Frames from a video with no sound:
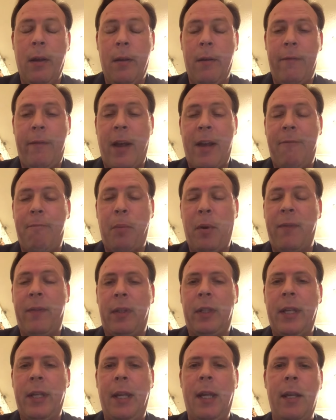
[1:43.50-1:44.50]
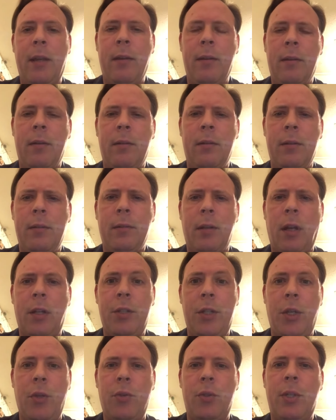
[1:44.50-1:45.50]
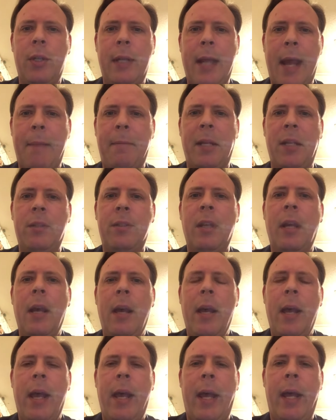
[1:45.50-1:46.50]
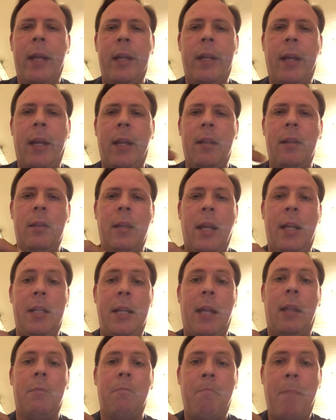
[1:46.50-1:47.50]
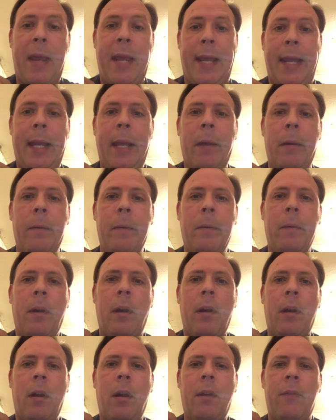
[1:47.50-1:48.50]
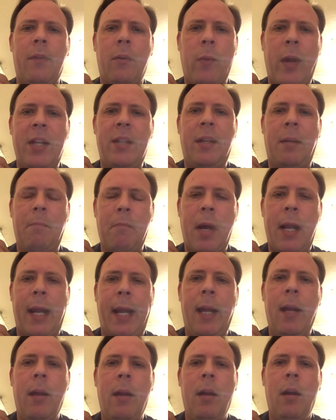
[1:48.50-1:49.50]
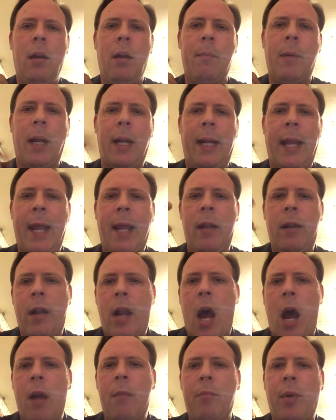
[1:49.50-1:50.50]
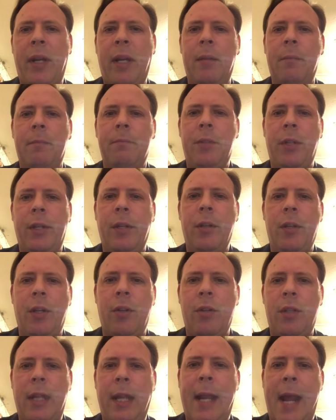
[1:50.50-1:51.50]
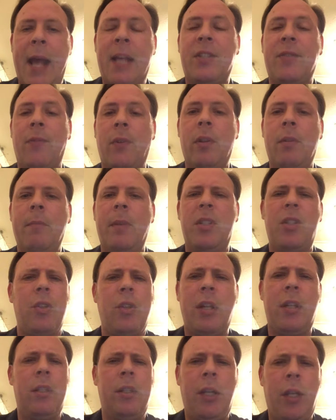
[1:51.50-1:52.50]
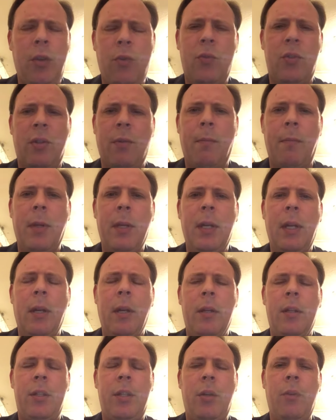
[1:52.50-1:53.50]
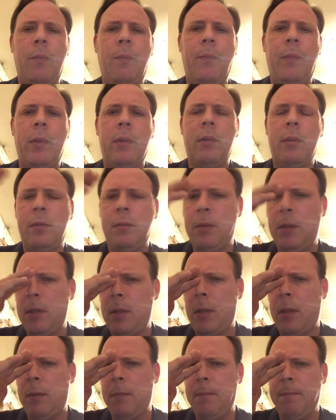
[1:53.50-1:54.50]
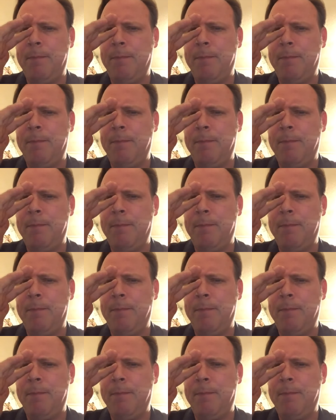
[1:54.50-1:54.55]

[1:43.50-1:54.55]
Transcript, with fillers: five perfectly unused napkins and, and, and yell at me uh, for wasting money. But I can't not bring them to you. You did ask for them, but you didn't use them. Do you, um,